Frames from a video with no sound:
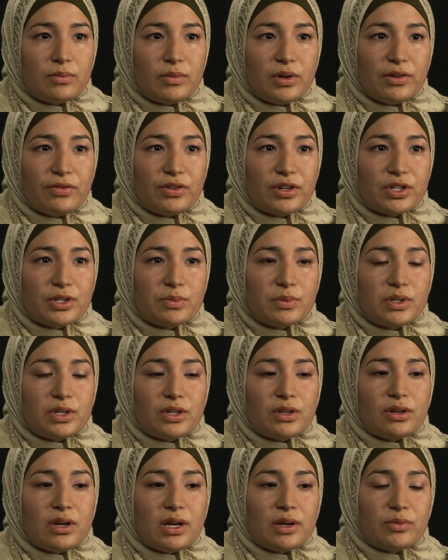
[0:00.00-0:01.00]
my freshman
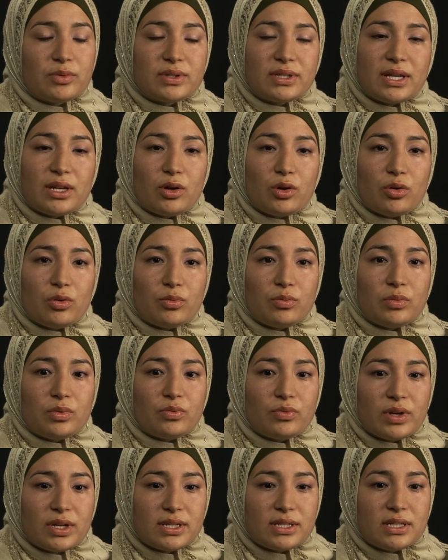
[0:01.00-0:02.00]
year I was at home
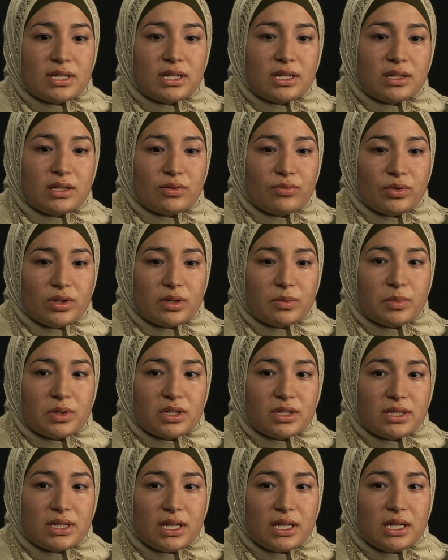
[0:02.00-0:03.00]
resting and
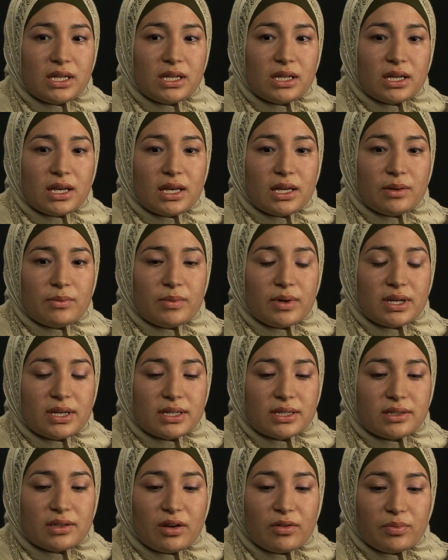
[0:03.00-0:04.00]
rehabilitating, and
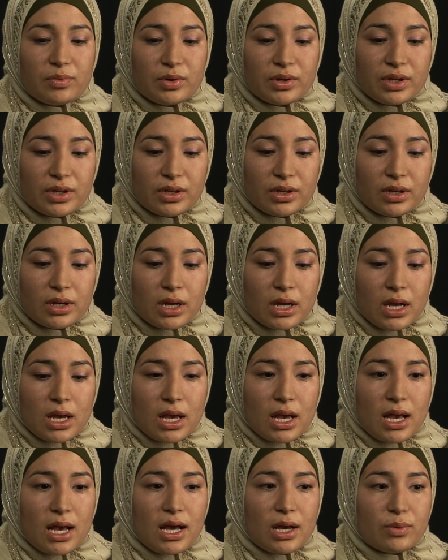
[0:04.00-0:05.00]
my sophomore year
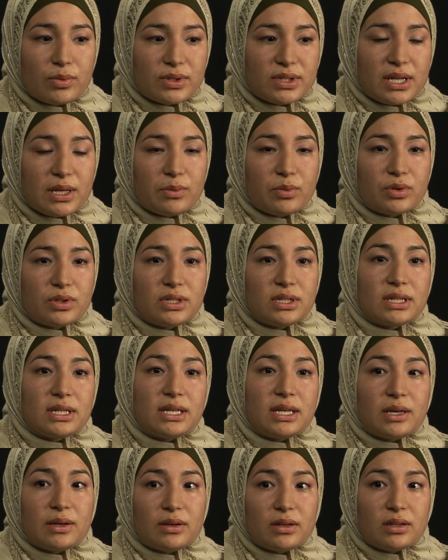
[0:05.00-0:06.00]
I was able
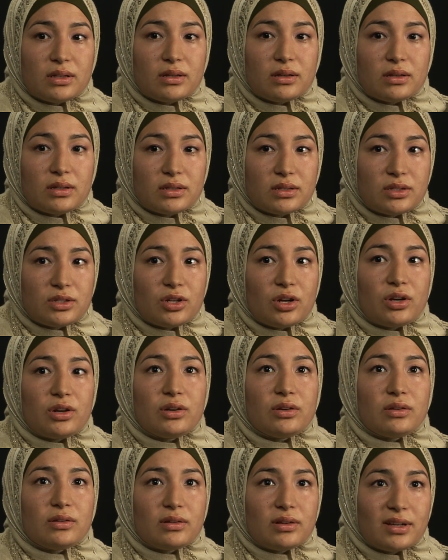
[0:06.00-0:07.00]
to
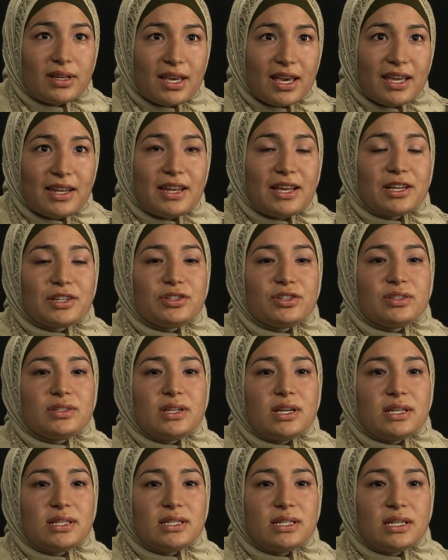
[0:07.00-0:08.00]
start again
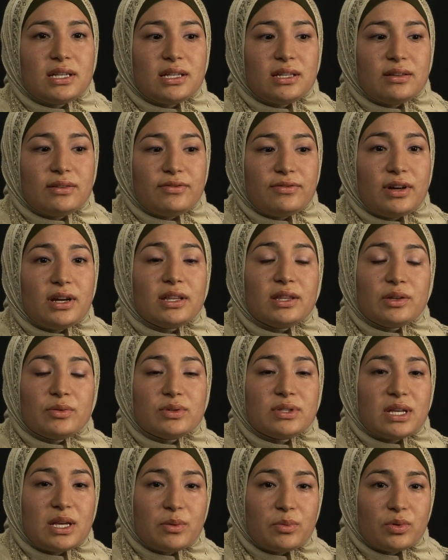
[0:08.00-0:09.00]
exercising and finally
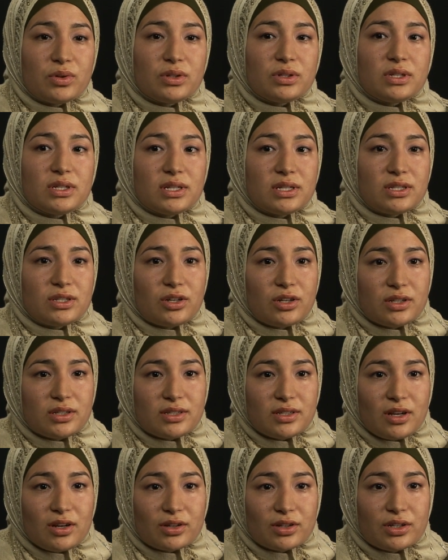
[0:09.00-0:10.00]
was able to start
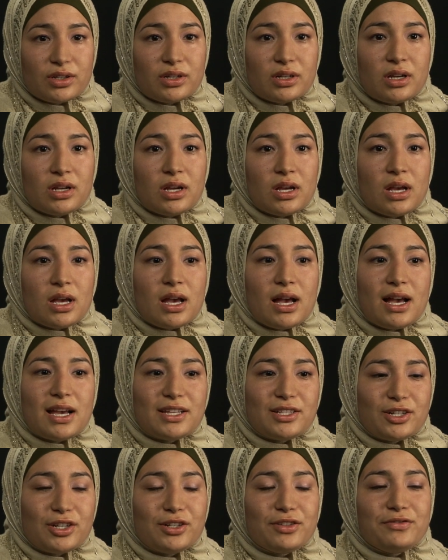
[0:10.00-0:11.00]
soccer. I
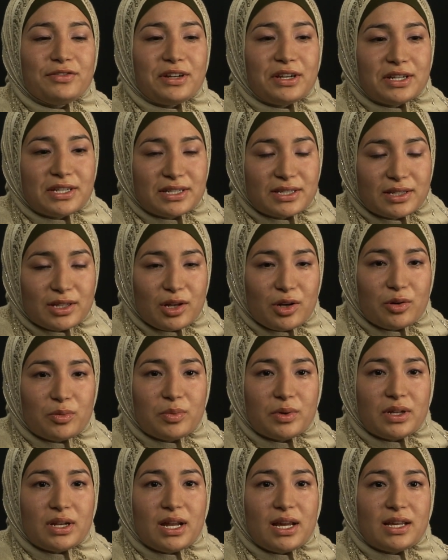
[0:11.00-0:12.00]
started very slow,
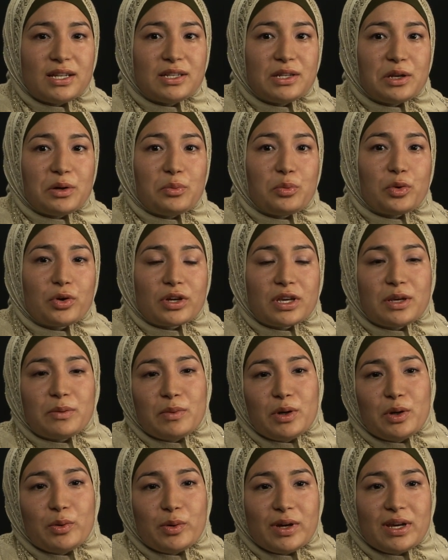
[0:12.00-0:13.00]
but I ended up working
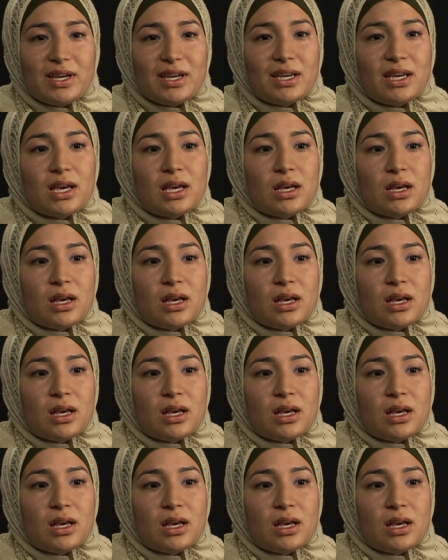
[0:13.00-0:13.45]
my way